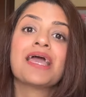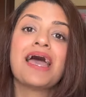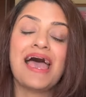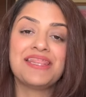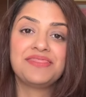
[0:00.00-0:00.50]

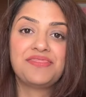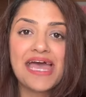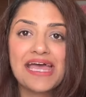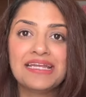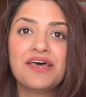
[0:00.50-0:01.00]
And
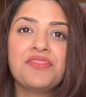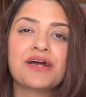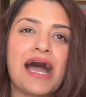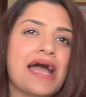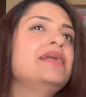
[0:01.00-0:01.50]
then the
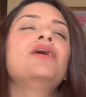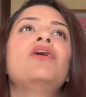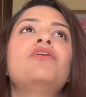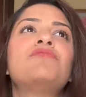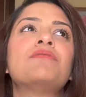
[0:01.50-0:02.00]
kind
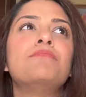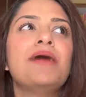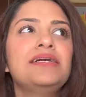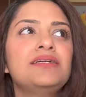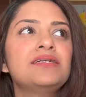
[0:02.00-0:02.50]
of
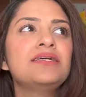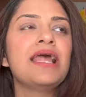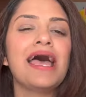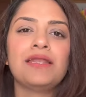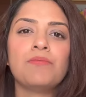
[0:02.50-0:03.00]
mental
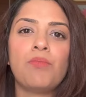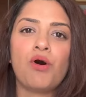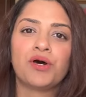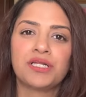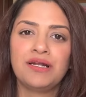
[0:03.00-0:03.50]
and
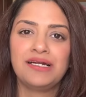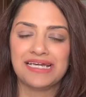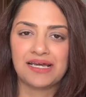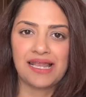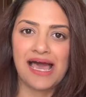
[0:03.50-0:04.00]
moral
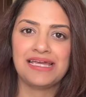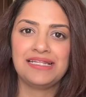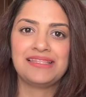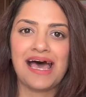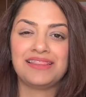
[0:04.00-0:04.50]

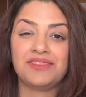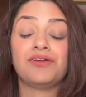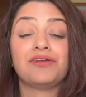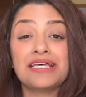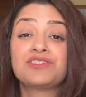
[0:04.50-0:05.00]
decline that the
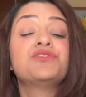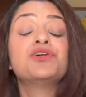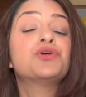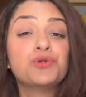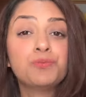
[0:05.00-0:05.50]
rest of the
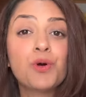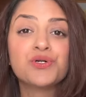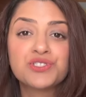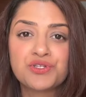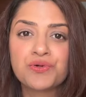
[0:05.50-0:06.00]
group
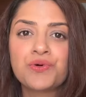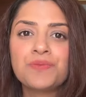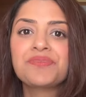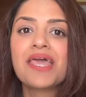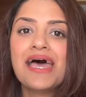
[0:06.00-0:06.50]
goes
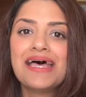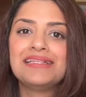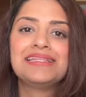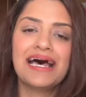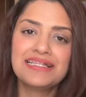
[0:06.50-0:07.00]
through,
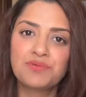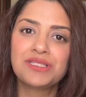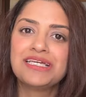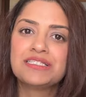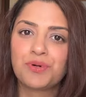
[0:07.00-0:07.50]
that's what
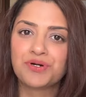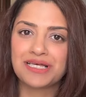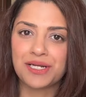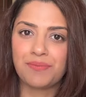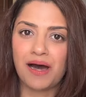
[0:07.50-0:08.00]
these books
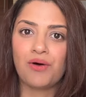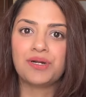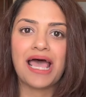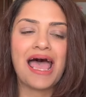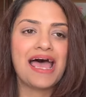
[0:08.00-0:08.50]
are about.
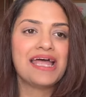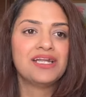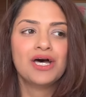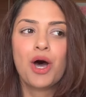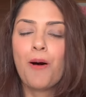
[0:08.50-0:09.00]

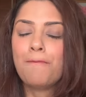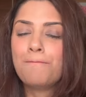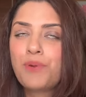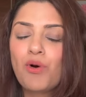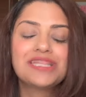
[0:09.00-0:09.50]
And
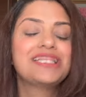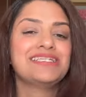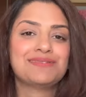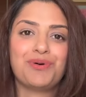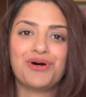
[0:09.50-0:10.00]
both
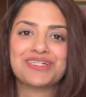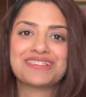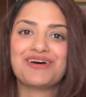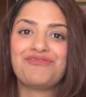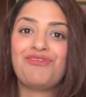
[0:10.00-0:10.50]
these books
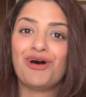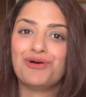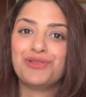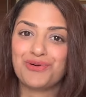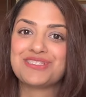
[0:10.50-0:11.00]

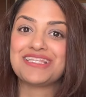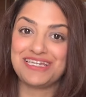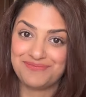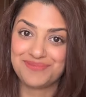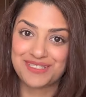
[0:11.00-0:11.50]
follow those
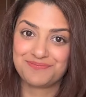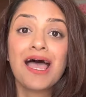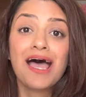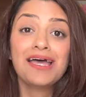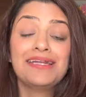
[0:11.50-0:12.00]
themes.
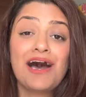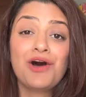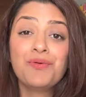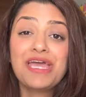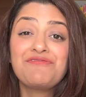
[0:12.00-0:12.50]

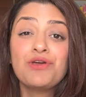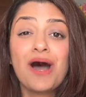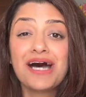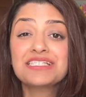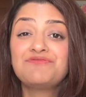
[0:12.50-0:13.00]
Now, if you
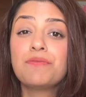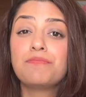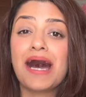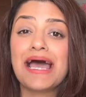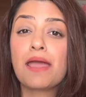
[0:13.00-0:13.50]
ask for
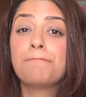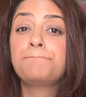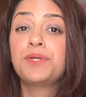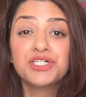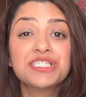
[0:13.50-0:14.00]
my
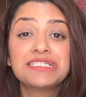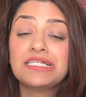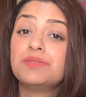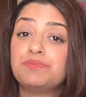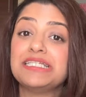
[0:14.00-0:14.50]
personal
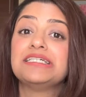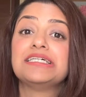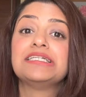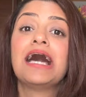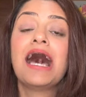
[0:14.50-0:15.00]

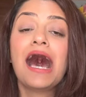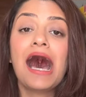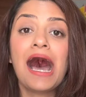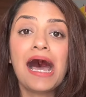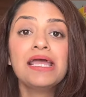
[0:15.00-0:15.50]
opinion,
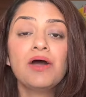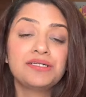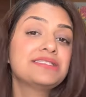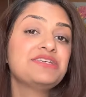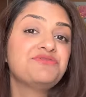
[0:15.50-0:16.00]
I
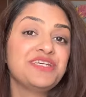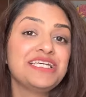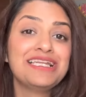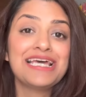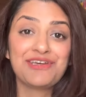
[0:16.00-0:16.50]
honestly
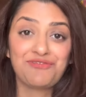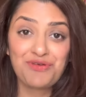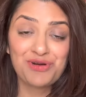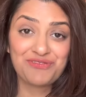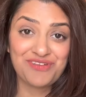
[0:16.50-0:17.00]
feel If We
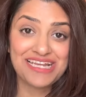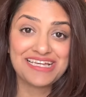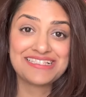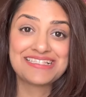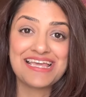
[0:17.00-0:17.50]
Were
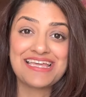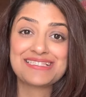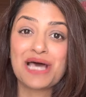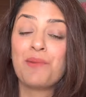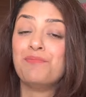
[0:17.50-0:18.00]
Villains is
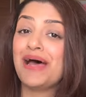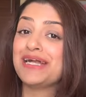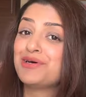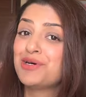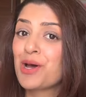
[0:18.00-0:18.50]
a
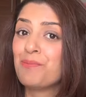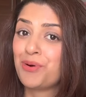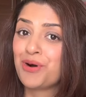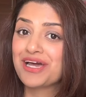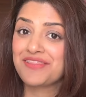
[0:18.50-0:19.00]
better
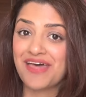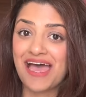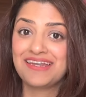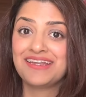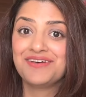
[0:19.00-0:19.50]
book
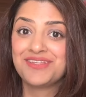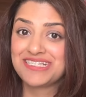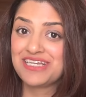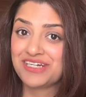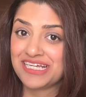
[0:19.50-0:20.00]
than The
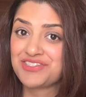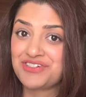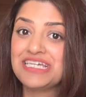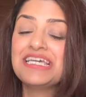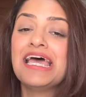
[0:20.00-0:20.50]
Secret
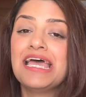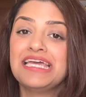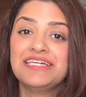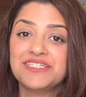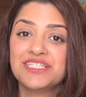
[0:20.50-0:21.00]
History.
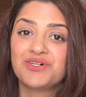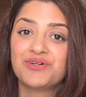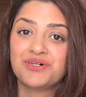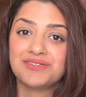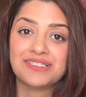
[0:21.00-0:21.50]
Even
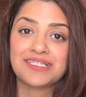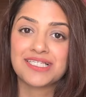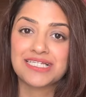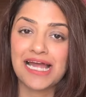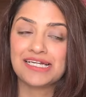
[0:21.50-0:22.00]
though this is
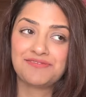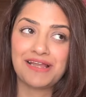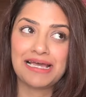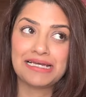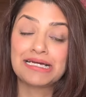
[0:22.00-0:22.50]
kind of
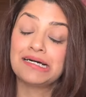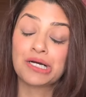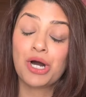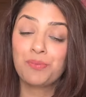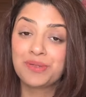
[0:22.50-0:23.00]
like a
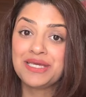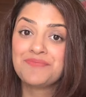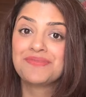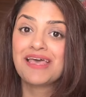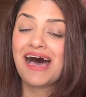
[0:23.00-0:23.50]

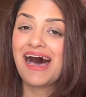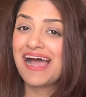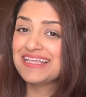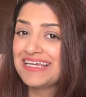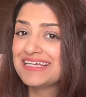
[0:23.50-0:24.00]
copy,
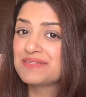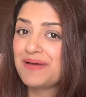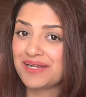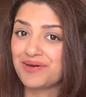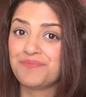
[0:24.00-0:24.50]
I think it's
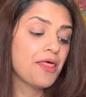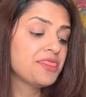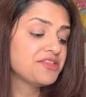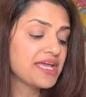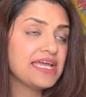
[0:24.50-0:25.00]
better.
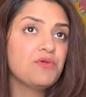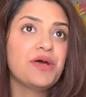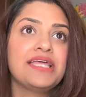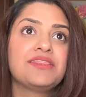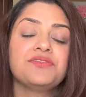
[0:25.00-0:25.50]
The thing
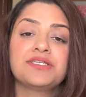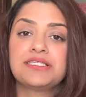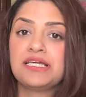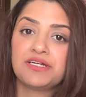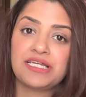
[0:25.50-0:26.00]
with The
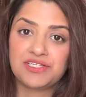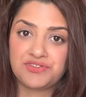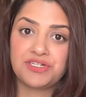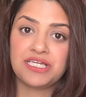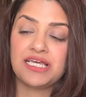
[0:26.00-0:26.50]
Secret
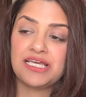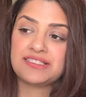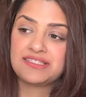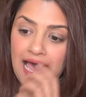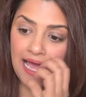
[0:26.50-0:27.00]
History is
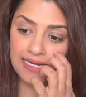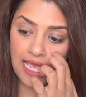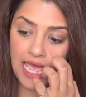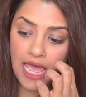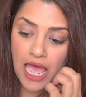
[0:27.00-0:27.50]
that
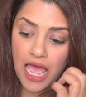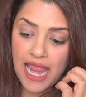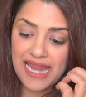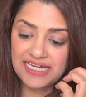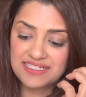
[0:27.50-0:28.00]

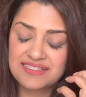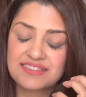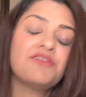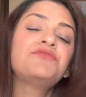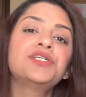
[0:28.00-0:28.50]
it
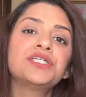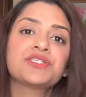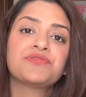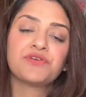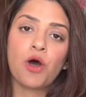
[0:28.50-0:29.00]
suffers
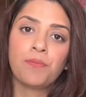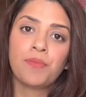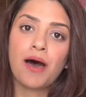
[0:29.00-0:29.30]
from